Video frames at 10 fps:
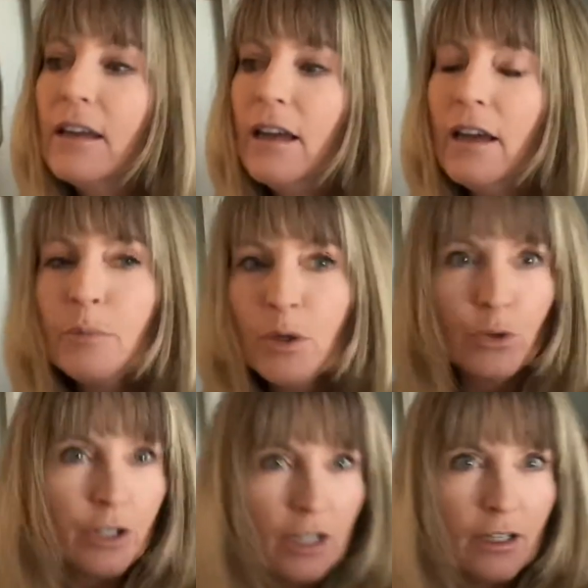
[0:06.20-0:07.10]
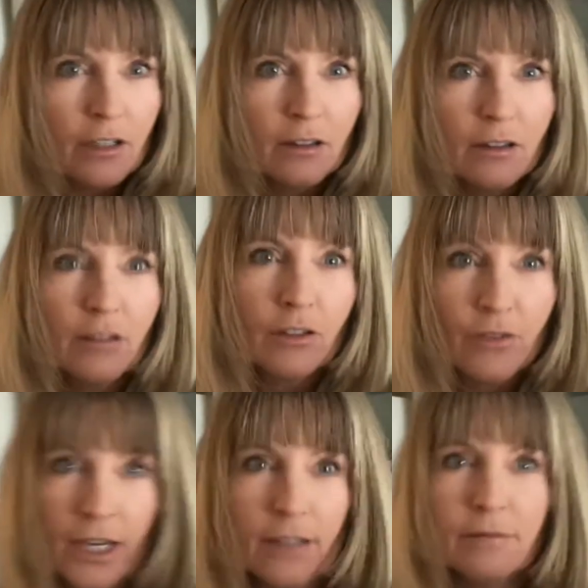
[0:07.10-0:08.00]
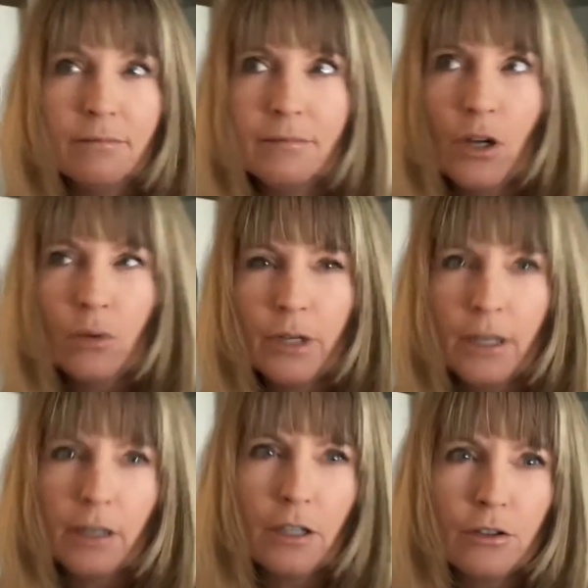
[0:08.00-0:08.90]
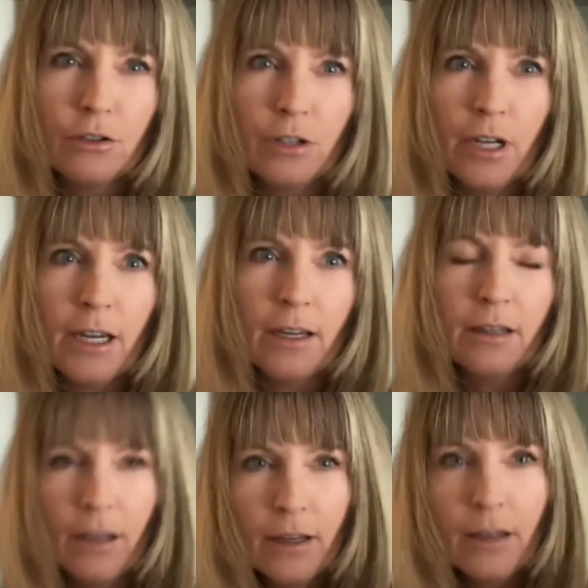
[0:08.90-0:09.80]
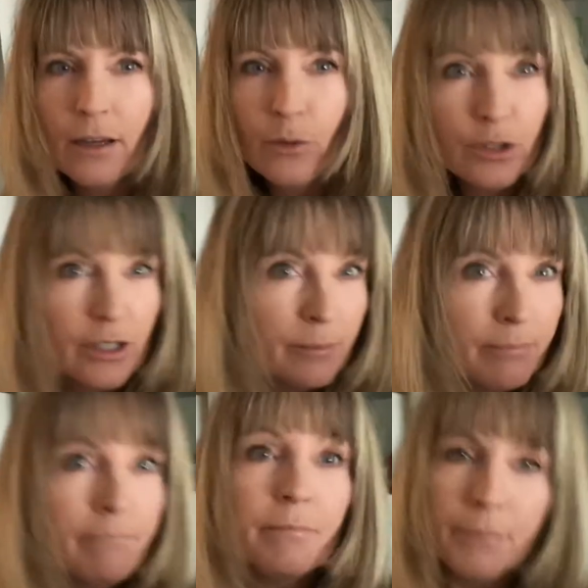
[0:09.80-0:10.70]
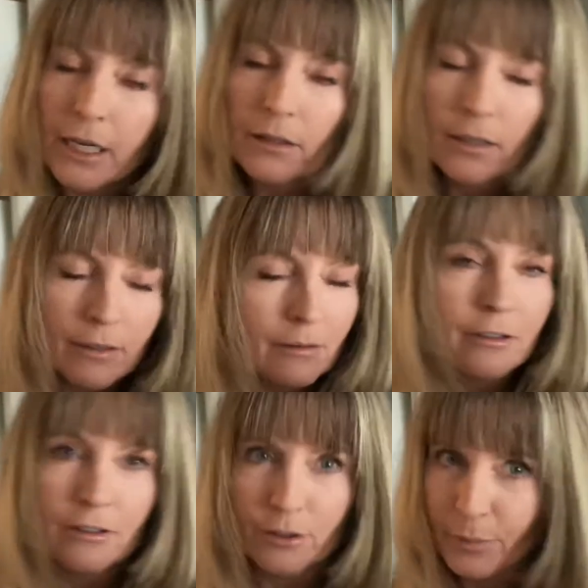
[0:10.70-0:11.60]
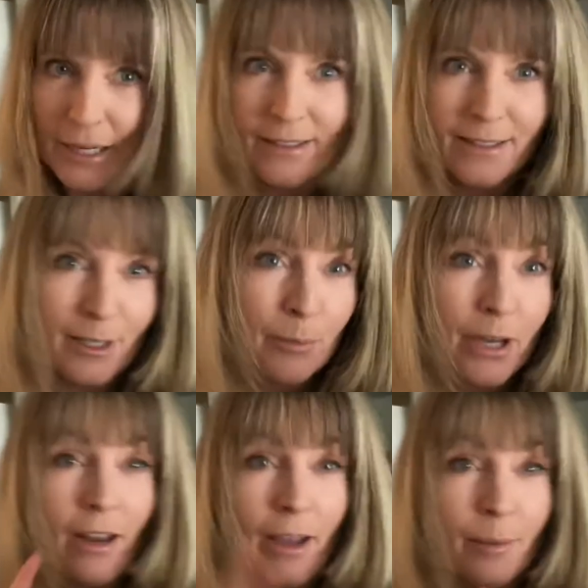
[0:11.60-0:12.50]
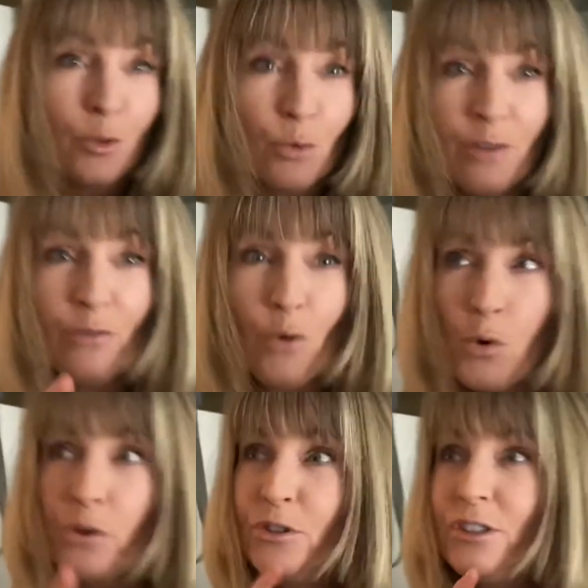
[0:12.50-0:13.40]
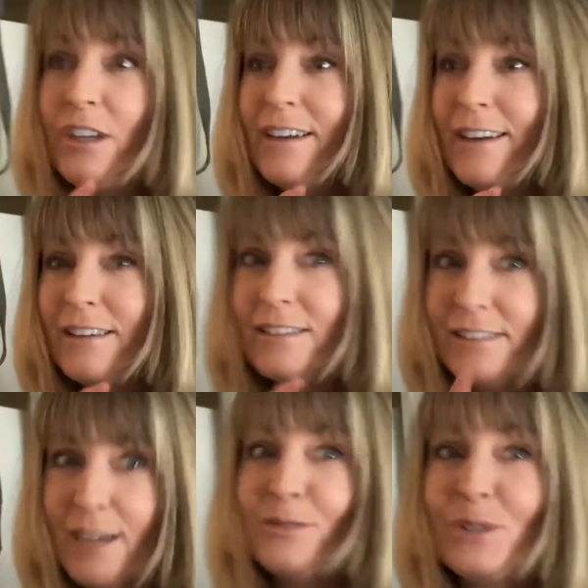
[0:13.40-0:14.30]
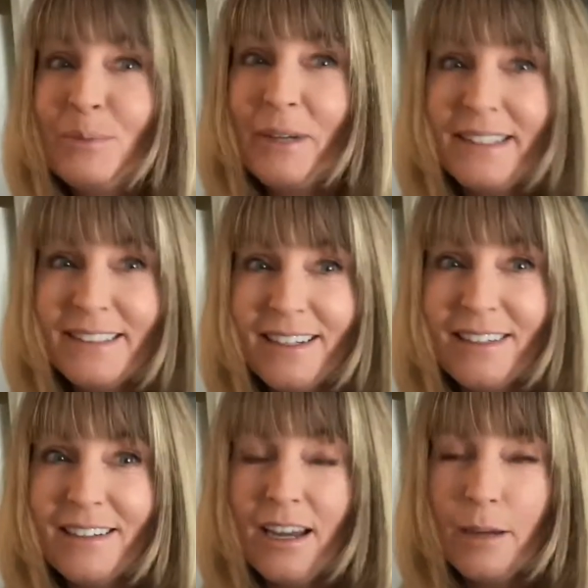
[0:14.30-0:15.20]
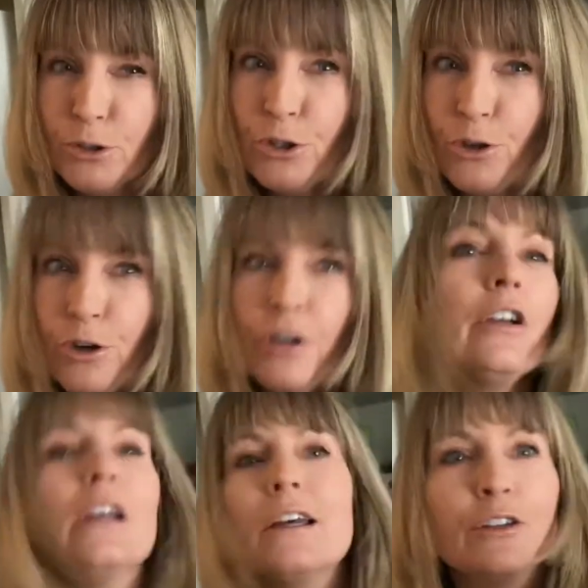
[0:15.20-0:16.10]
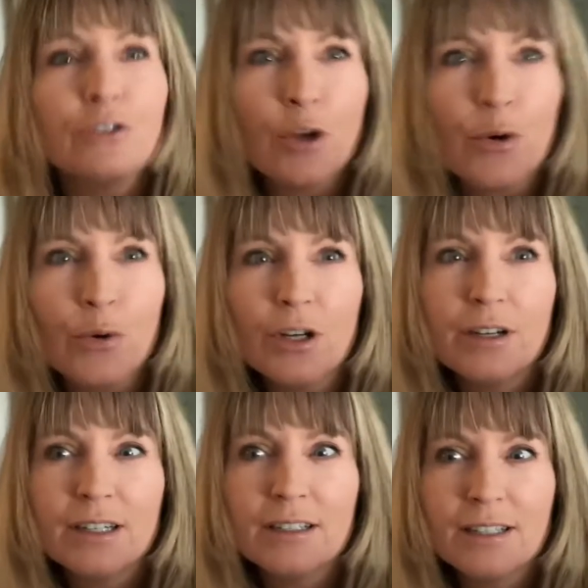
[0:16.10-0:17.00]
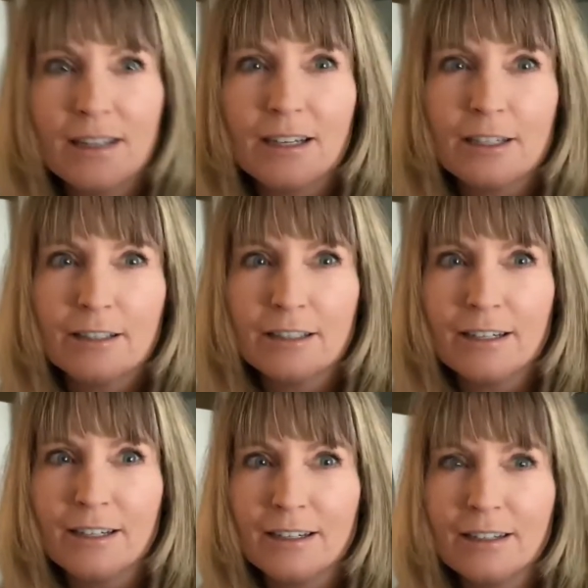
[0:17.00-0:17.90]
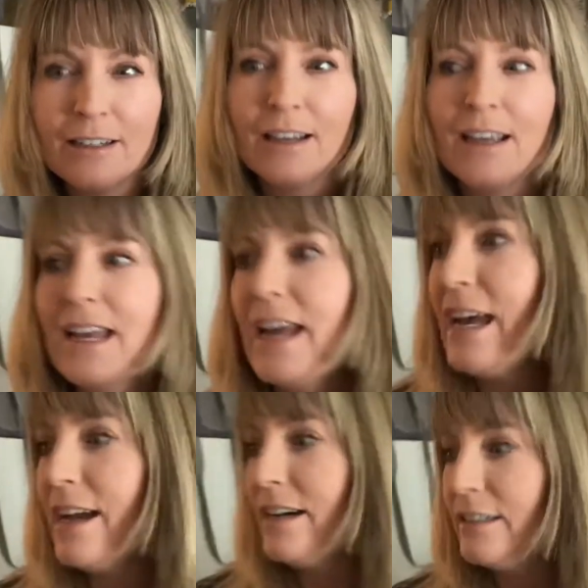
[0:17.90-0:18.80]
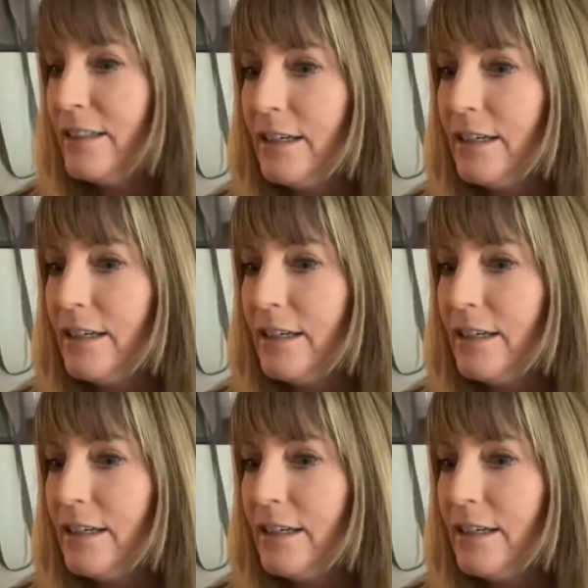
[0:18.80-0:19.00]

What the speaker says: have been working in the van all weekend. Yesterday I was in painting, still painting, but I'm 3/4 done with painting, I'm sure. So it's getting exciting. And